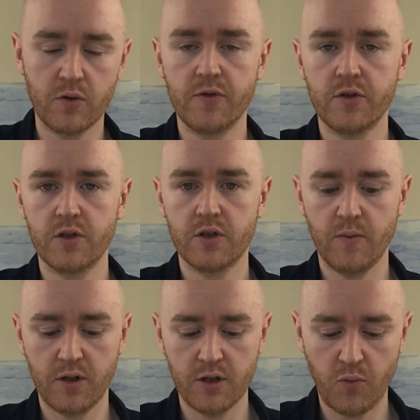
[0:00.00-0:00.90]
nervous
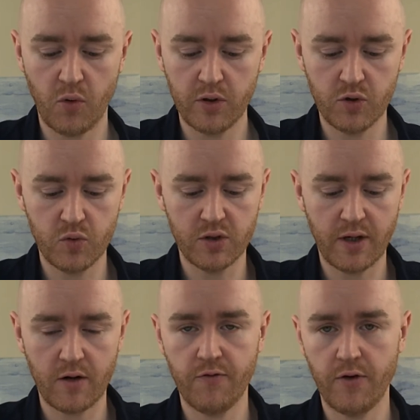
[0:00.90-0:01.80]
system at this point, which was
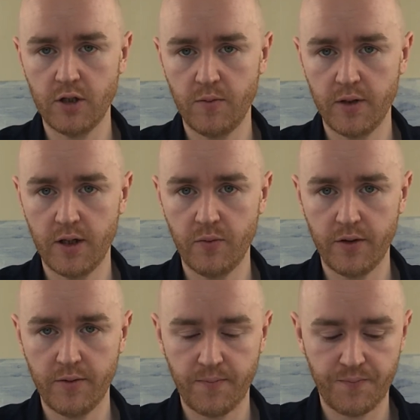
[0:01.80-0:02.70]
terrified to begin
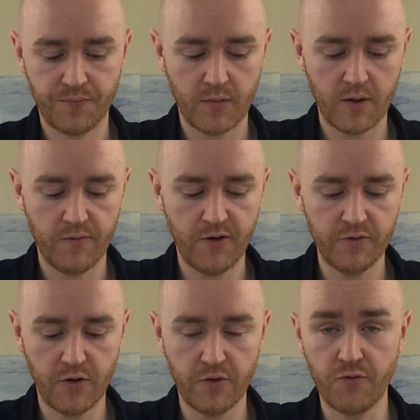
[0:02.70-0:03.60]
with,
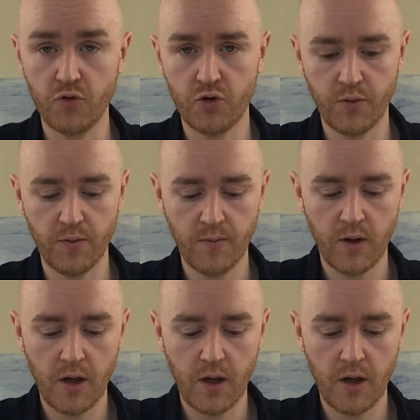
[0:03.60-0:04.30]
felt very vulnerable,